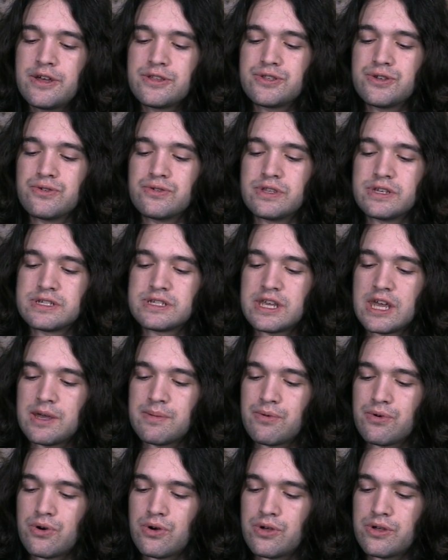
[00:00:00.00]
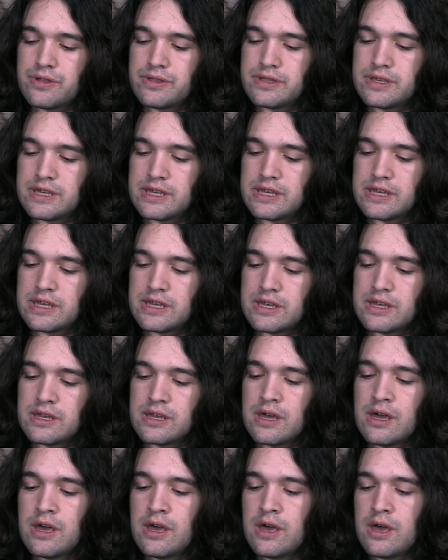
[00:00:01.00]
to disable
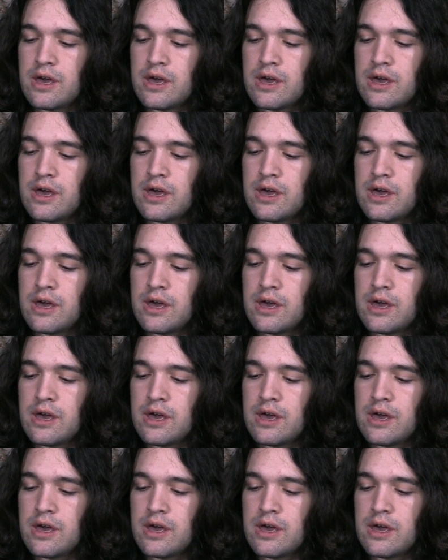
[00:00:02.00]
the